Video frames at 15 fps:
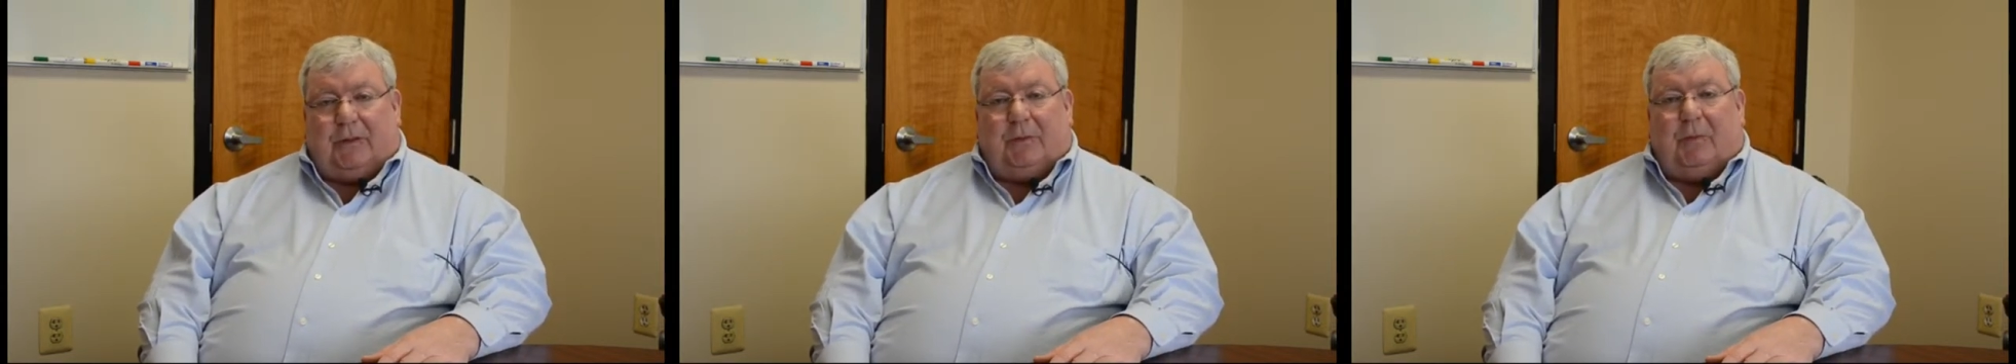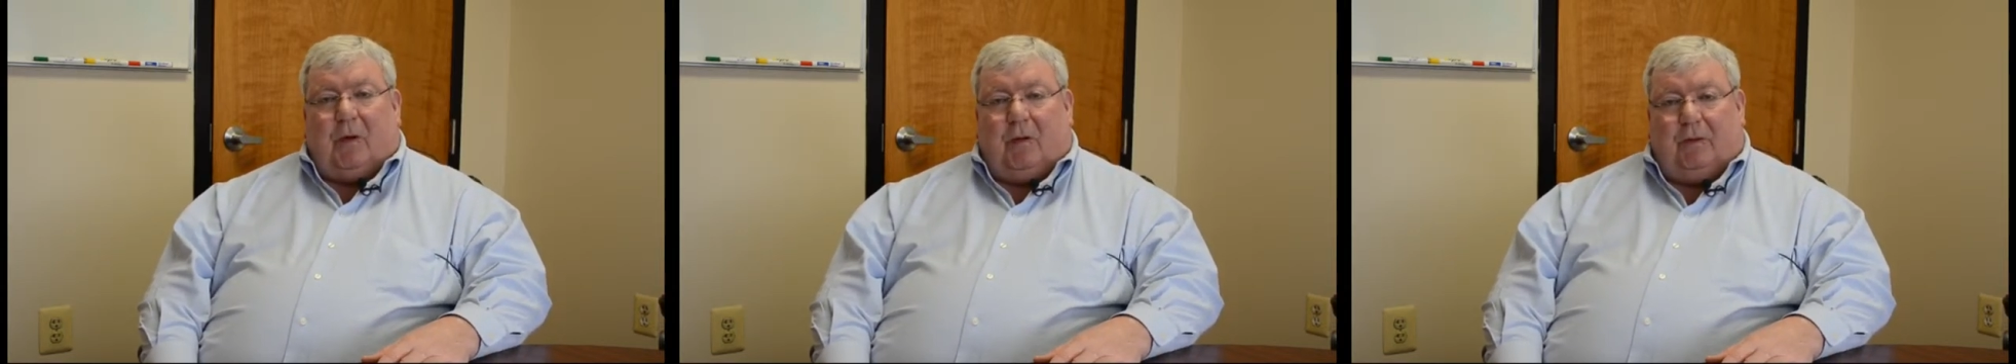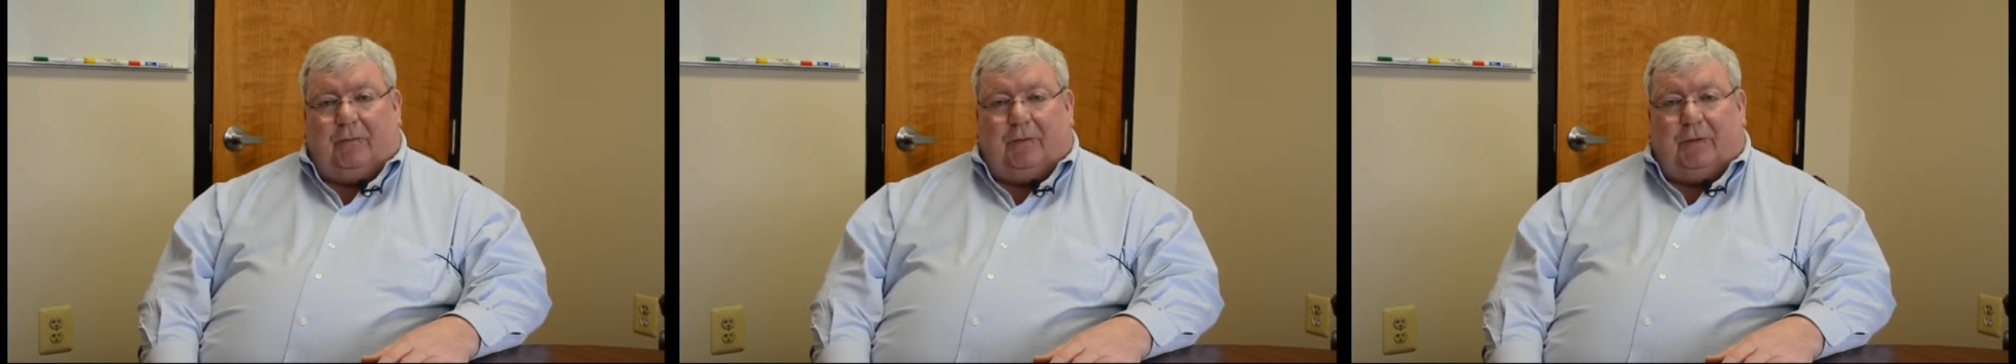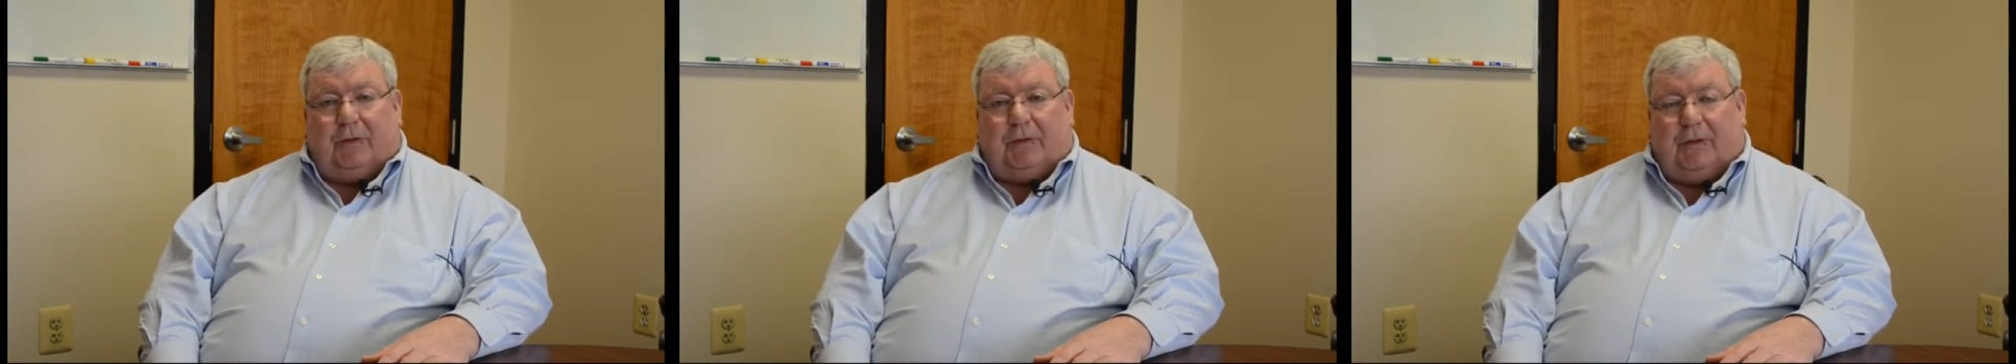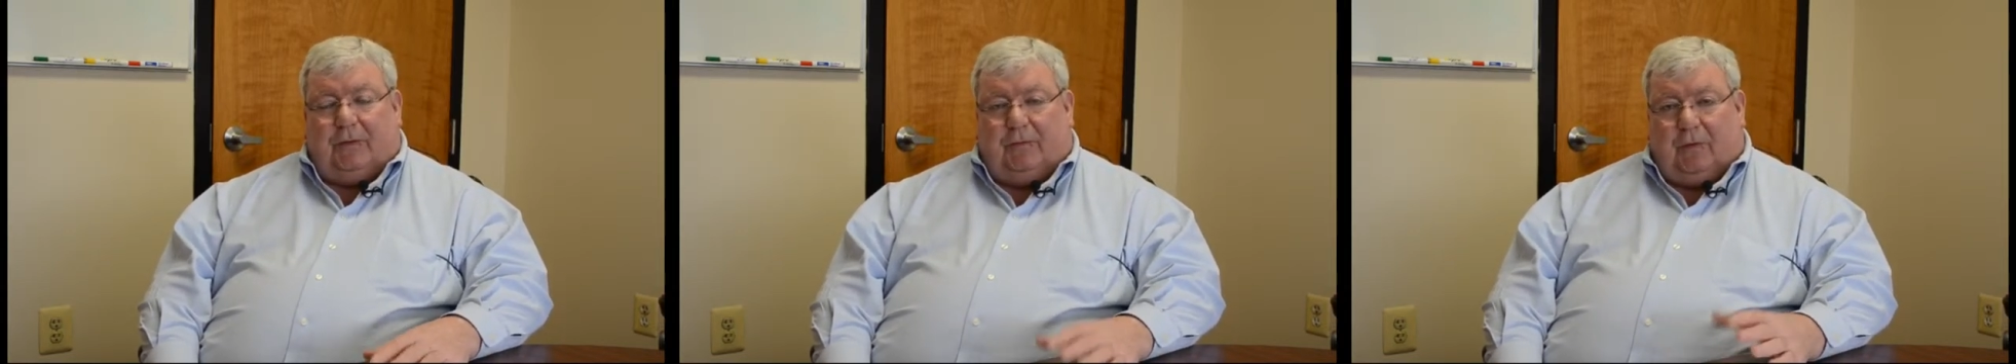smaller
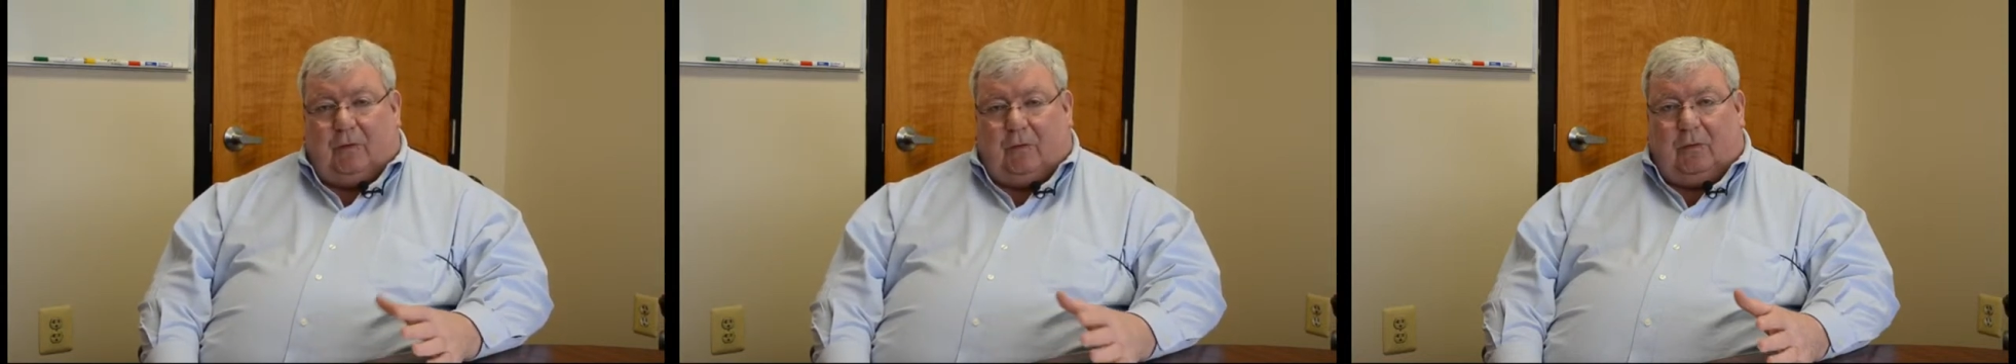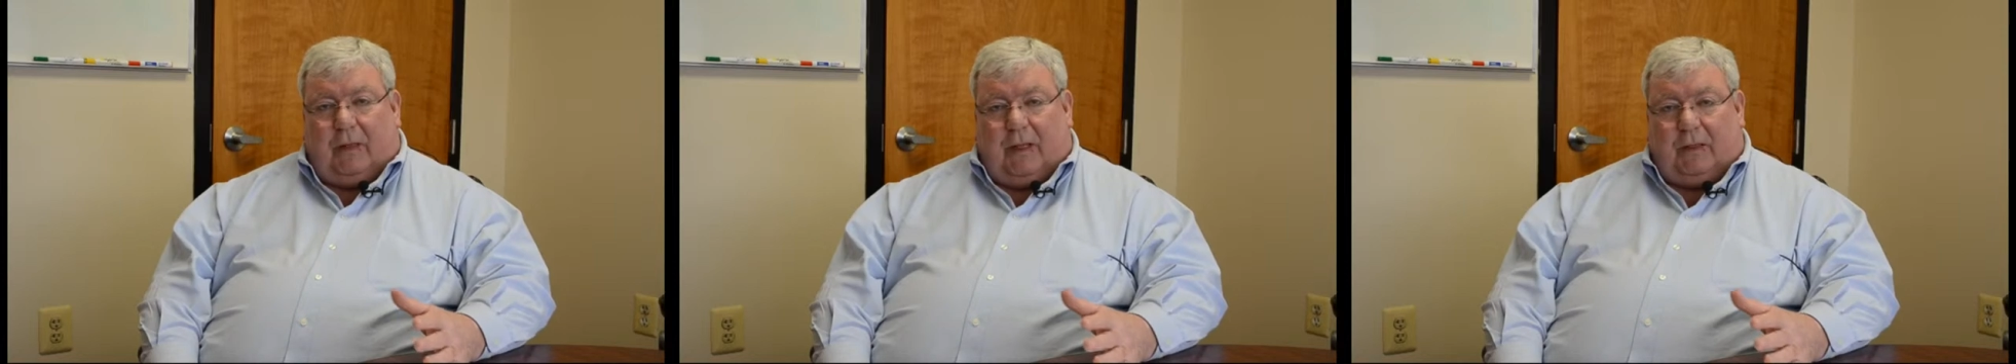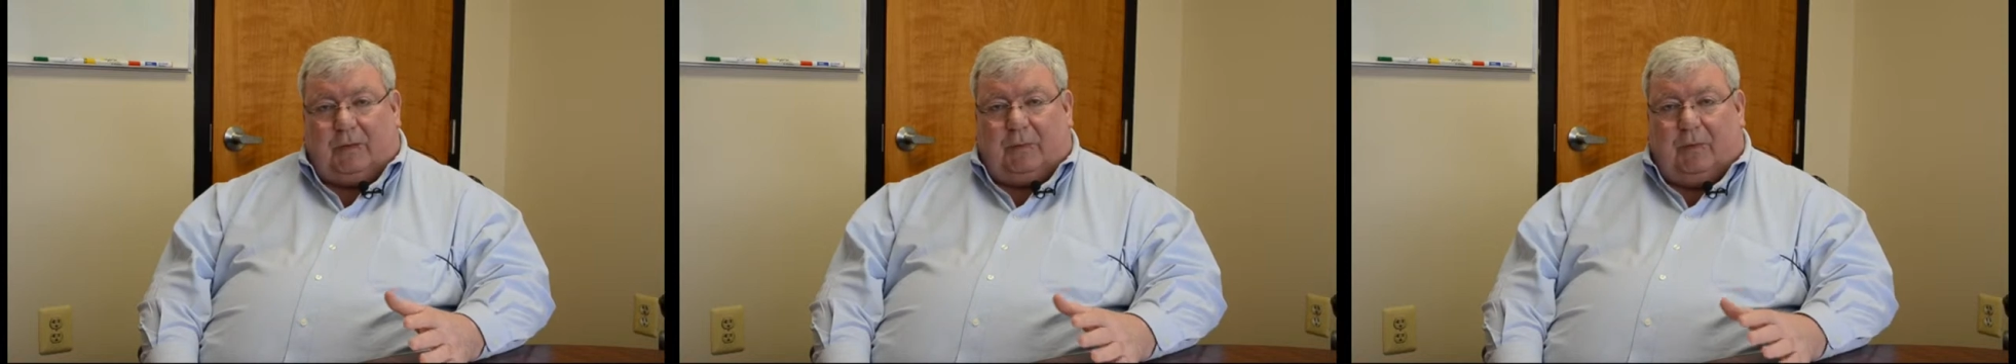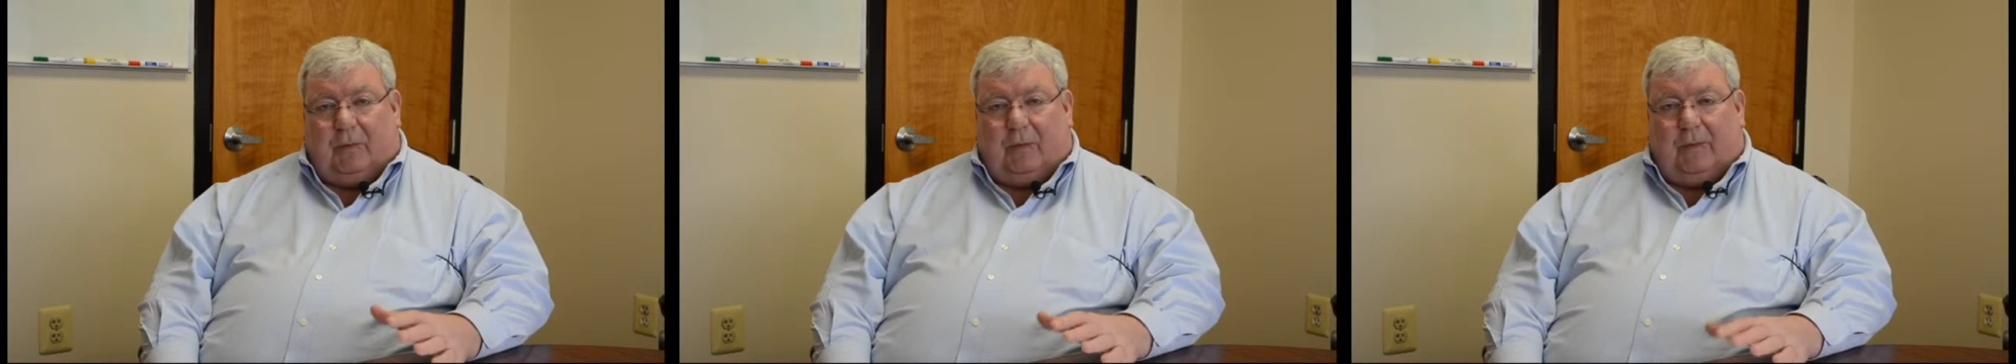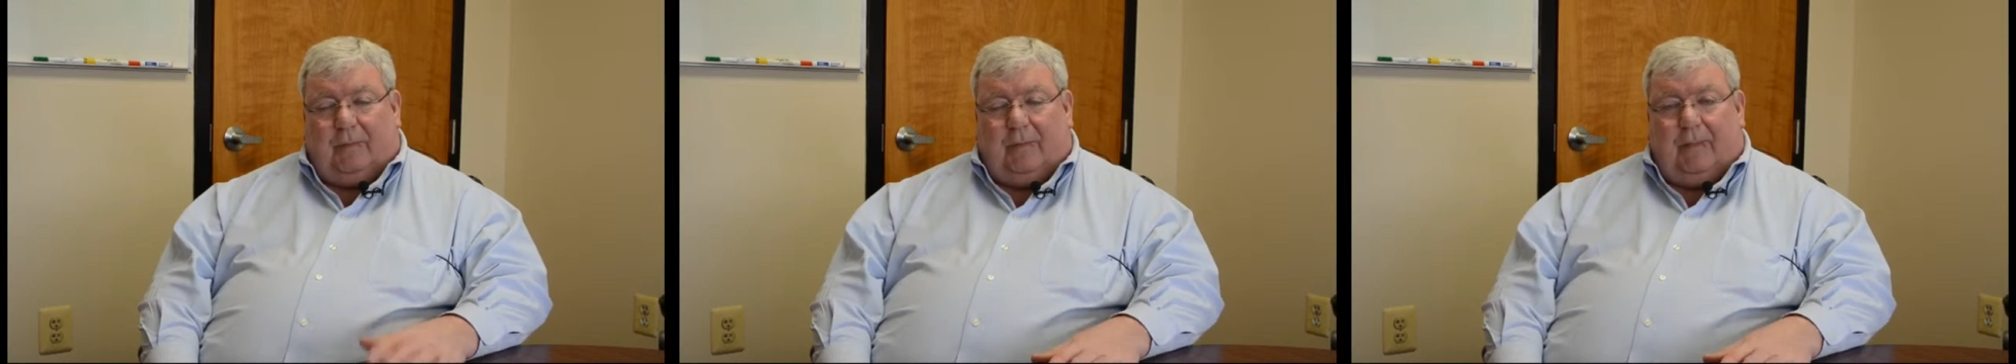version of an old house
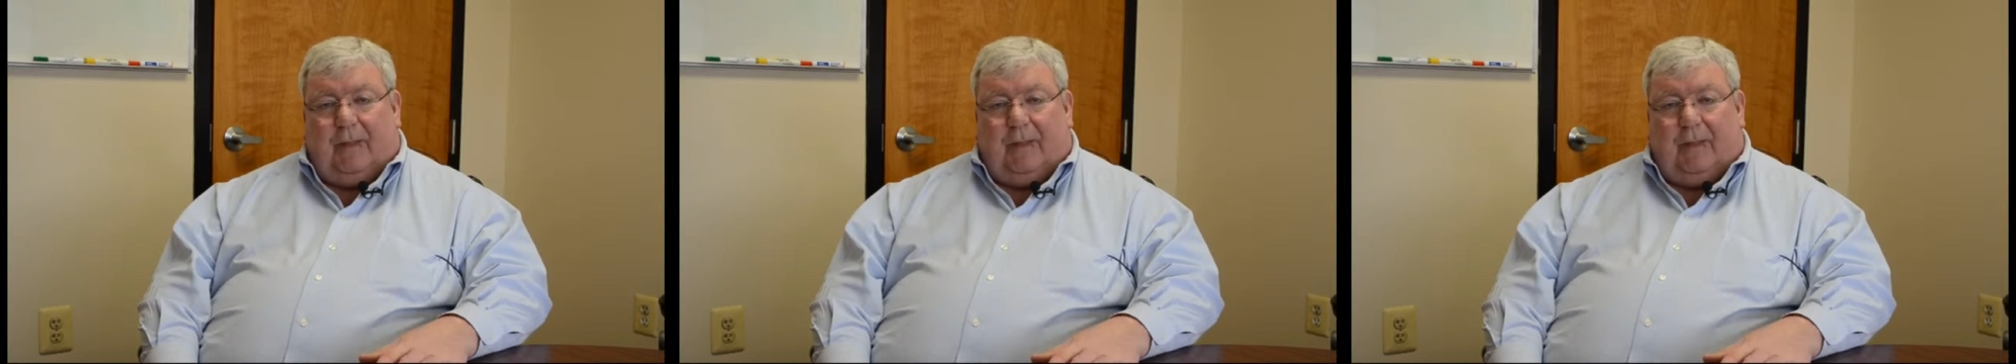borer.